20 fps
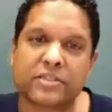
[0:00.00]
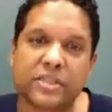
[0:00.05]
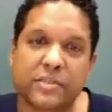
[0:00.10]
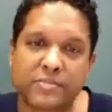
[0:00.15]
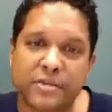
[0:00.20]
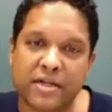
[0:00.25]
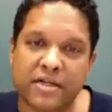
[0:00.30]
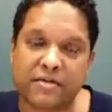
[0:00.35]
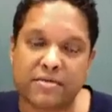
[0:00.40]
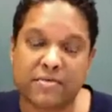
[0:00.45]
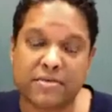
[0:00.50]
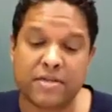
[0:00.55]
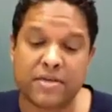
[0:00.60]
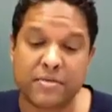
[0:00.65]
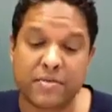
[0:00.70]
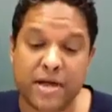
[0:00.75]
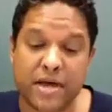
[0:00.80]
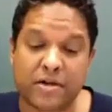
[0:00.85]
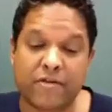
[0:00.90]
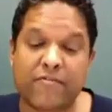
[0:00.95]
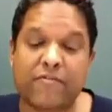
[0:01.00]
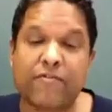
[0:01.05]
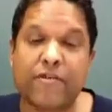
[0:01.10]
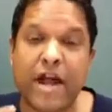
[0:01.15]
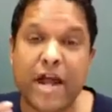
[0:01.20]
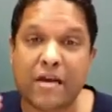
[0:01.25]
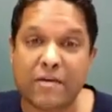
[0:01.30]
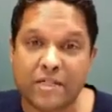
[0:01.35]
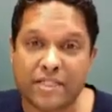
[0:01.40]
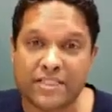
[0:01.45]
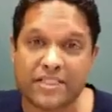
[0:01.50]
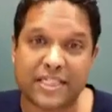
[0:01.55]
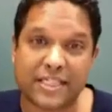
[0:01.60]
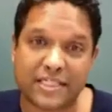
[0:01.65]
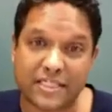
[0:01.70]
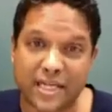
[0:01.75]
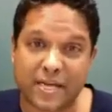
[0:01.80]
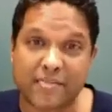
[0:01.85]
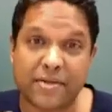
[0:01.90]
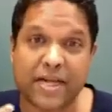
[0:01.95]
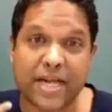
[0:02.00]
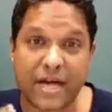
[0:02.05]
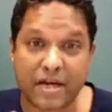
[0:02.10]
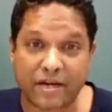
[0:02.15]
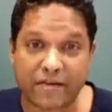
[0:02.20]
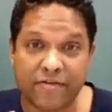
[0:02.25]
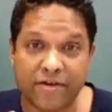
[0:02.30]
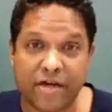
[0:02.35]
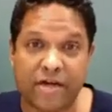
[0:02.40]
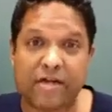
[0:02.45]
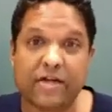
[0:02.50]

the amount of virus that's coming out of our